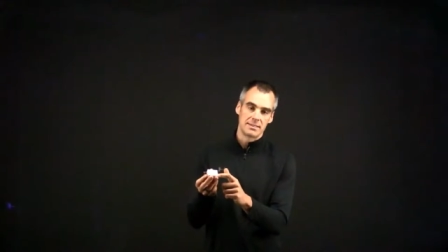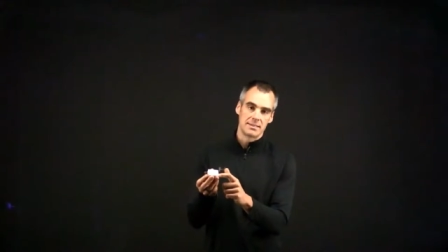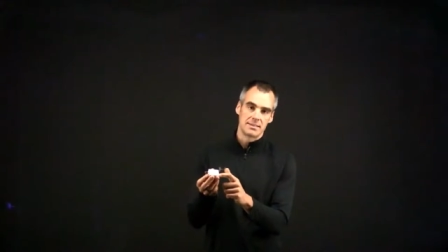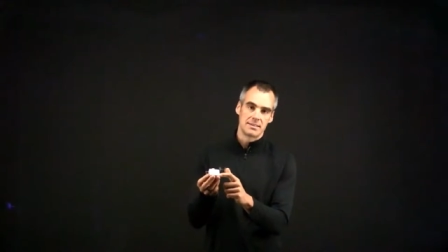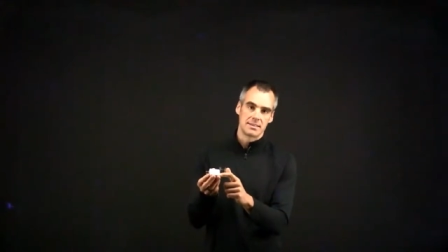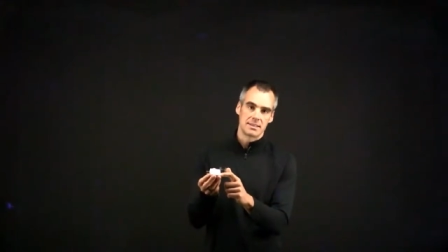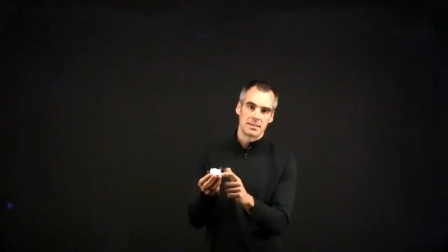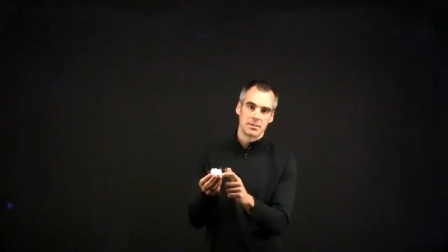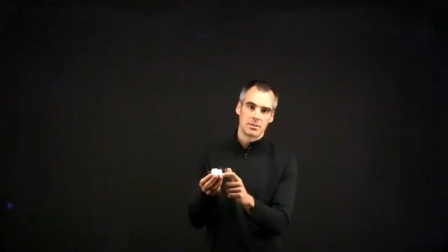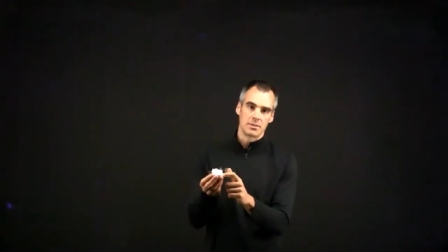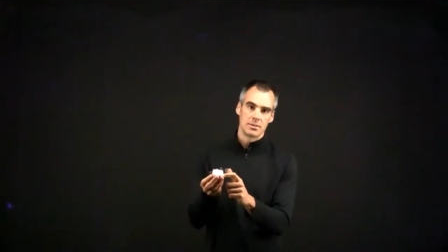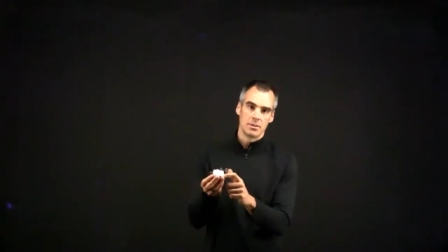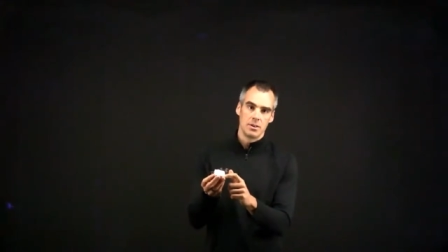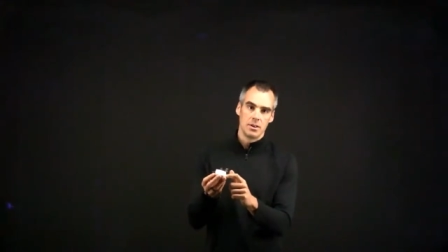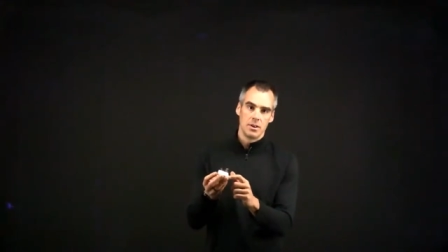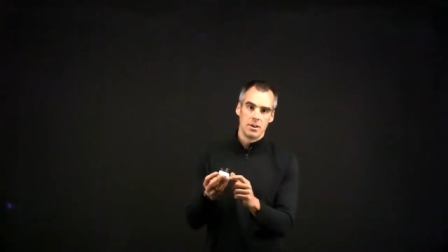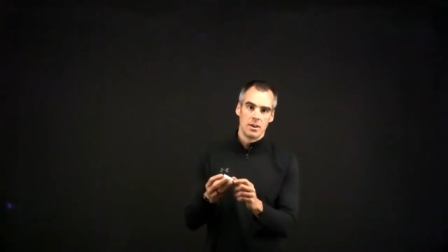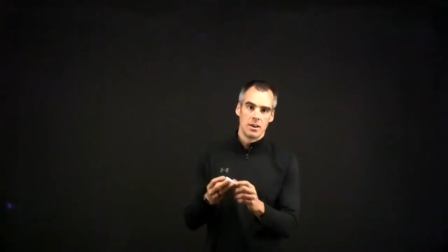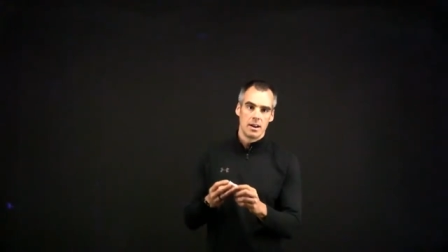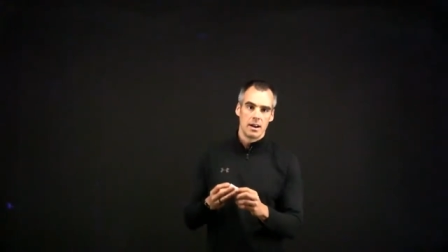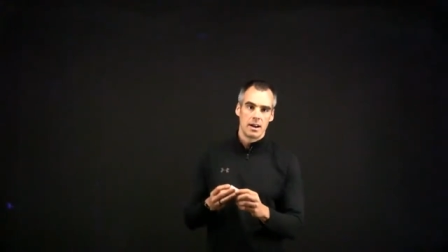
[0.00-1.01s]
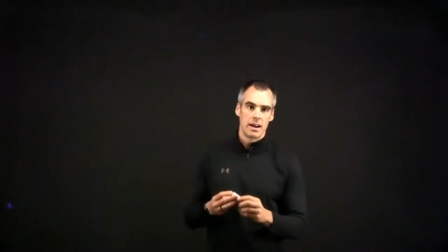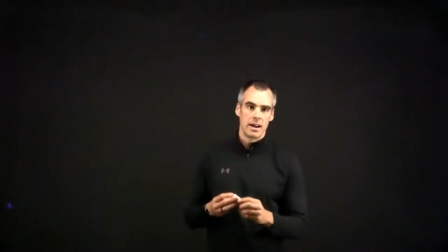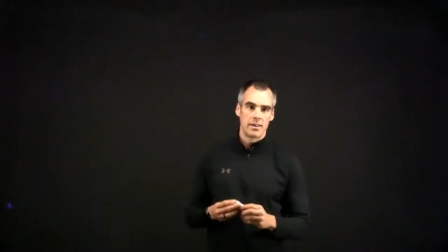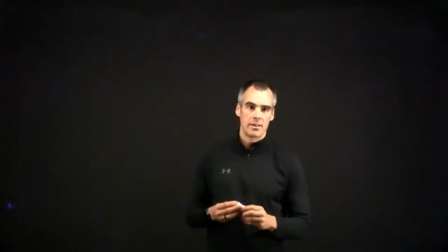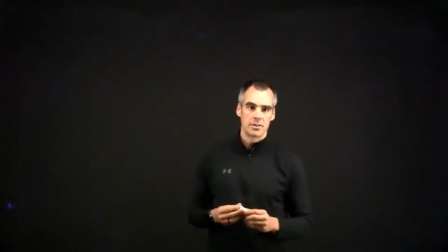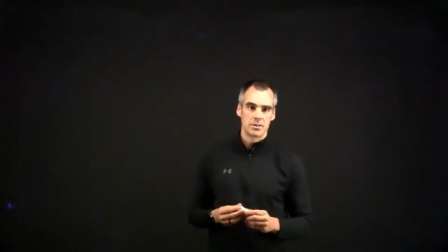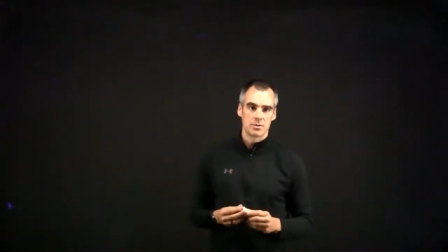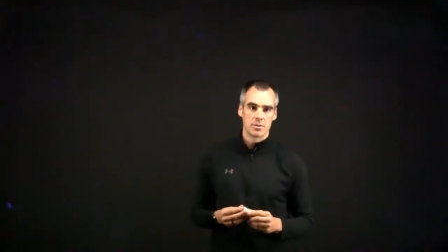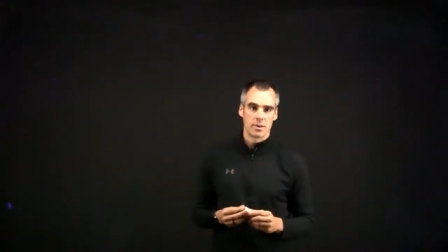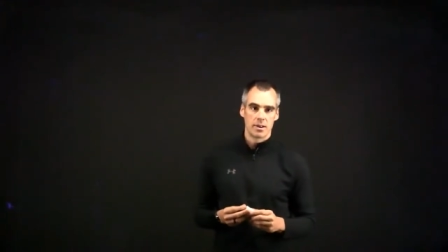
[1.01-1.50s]
signal, and
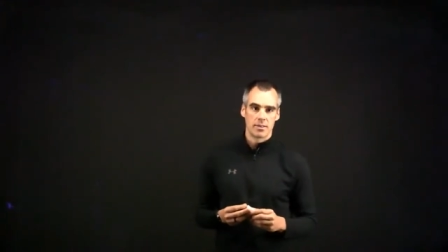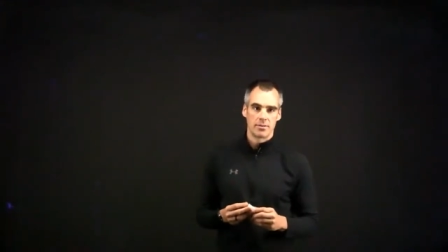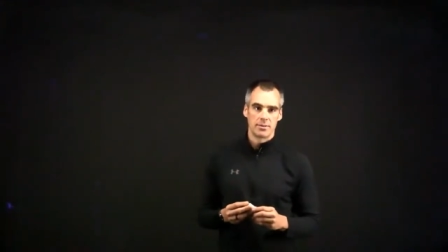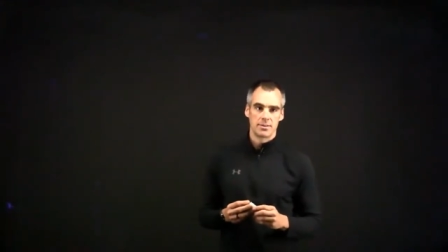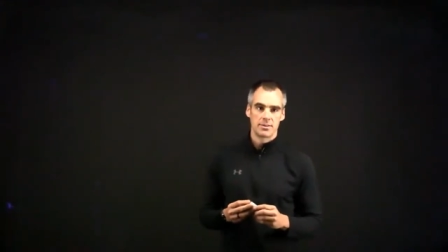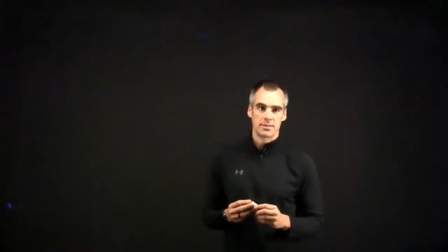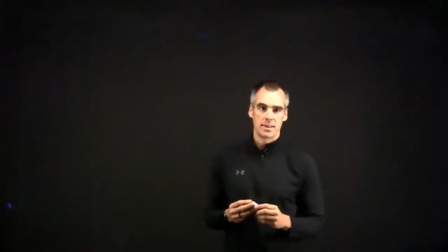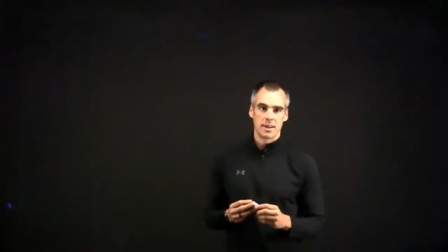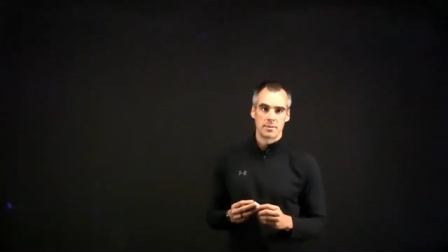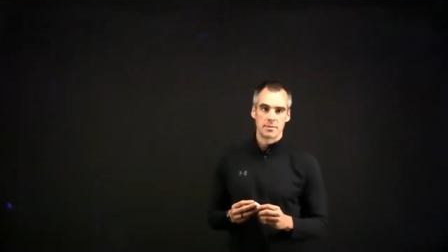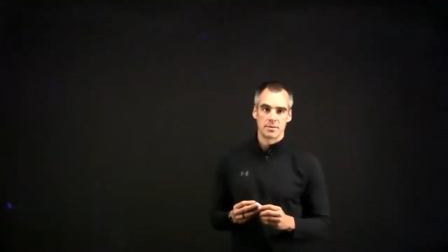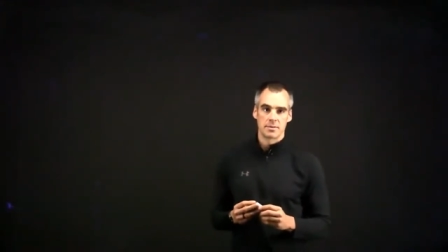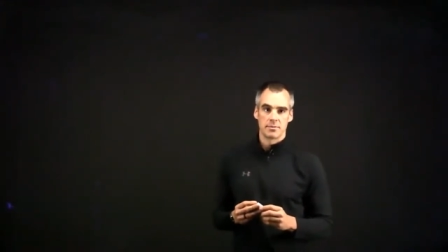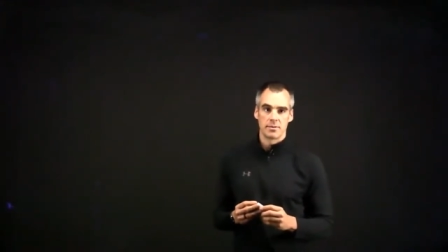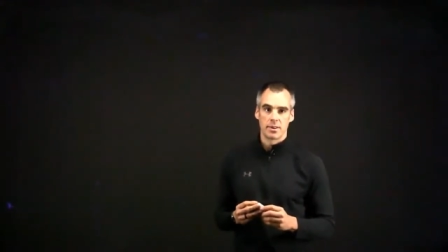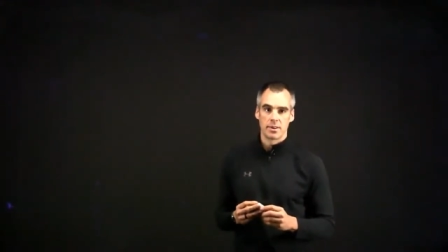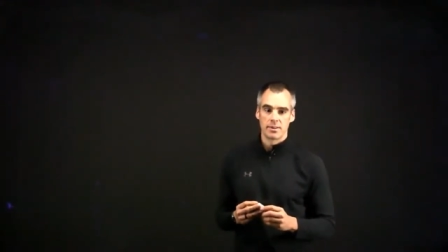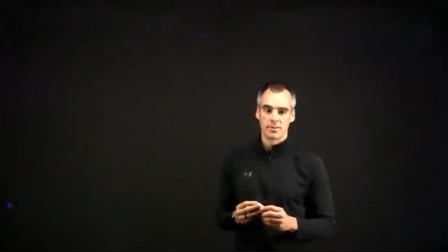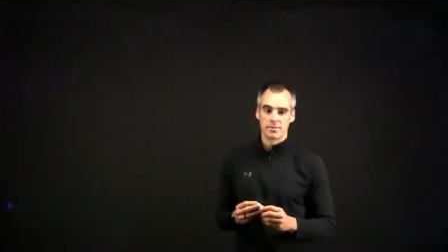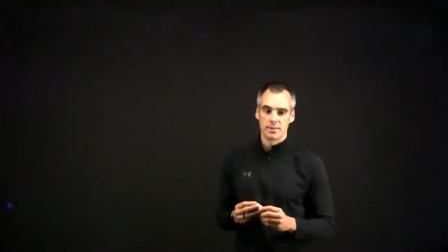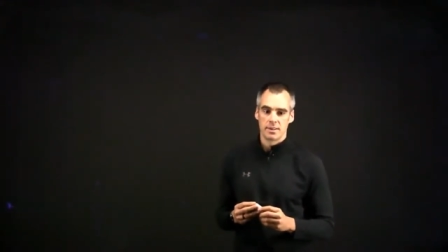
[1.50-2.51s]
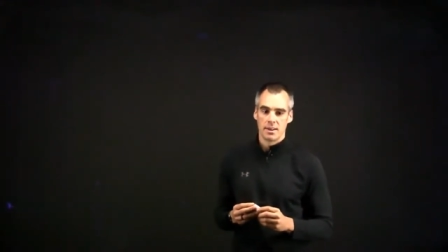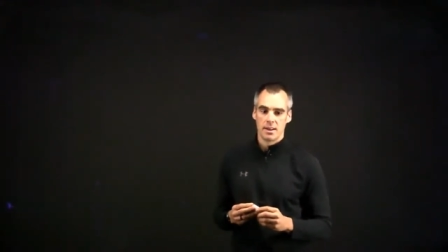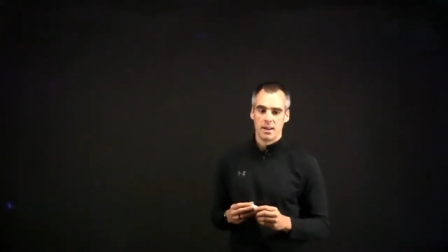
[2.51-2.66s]
there's quite a few steps involved.